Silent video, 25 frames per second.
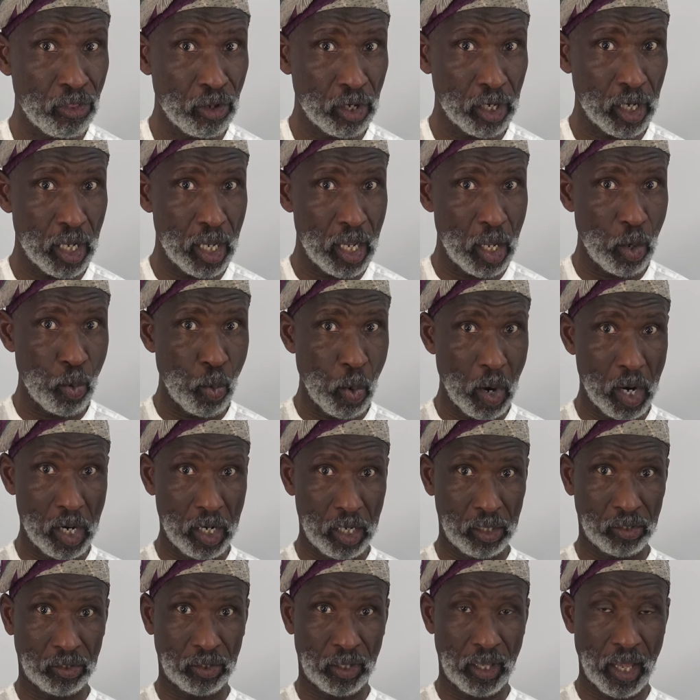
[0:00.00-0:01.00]
Three
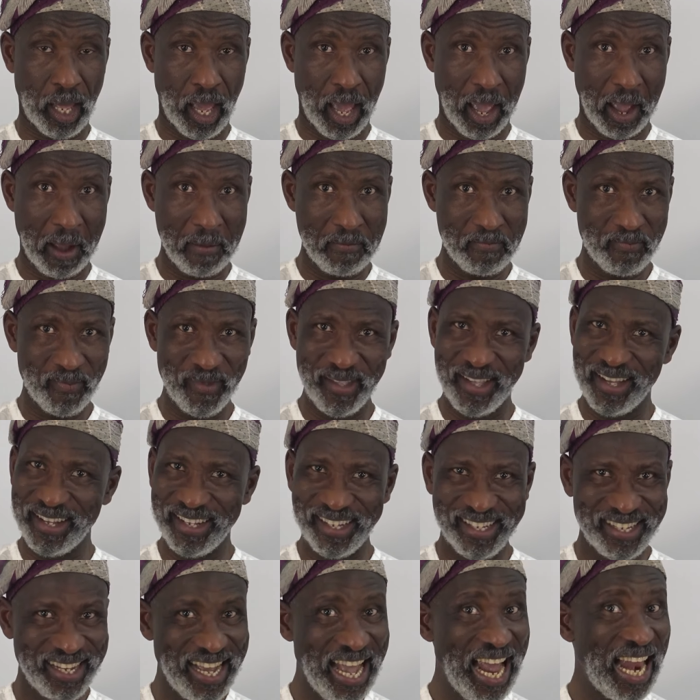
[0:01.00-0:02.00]
words there.
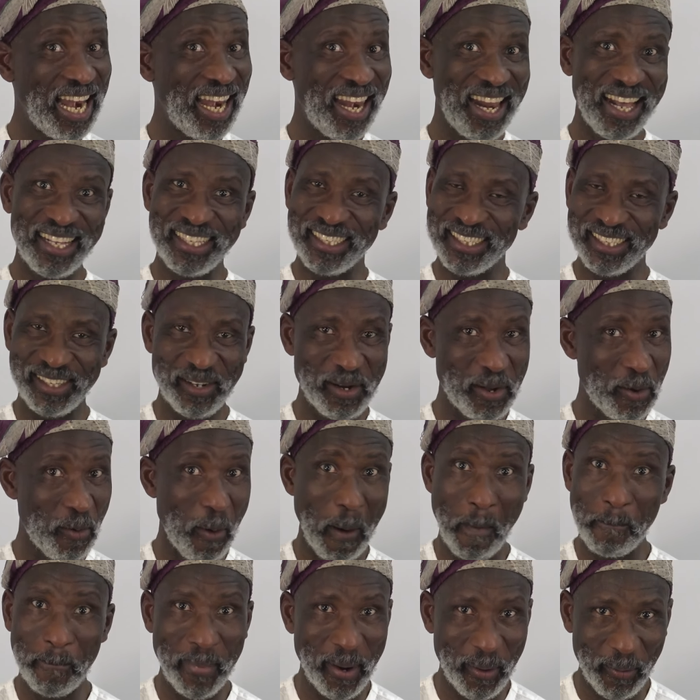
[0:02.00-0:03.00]
Let's do
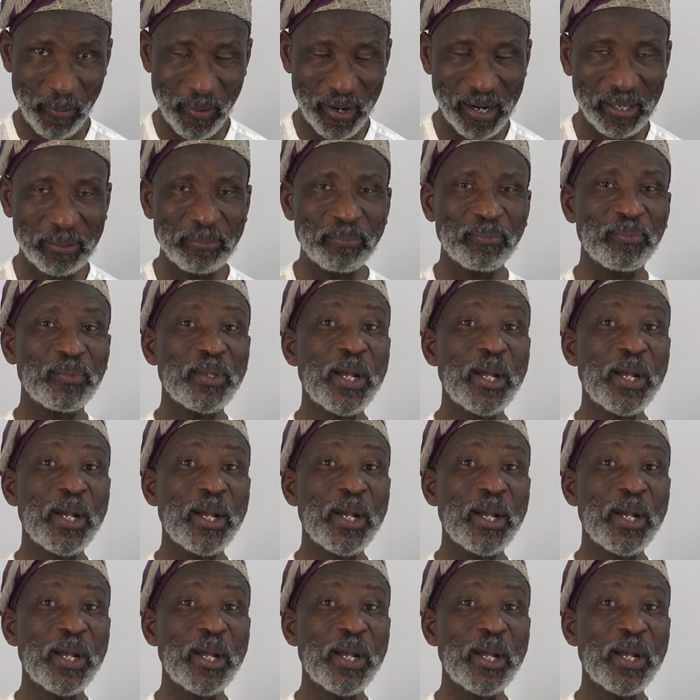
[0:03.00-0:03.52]
one by one.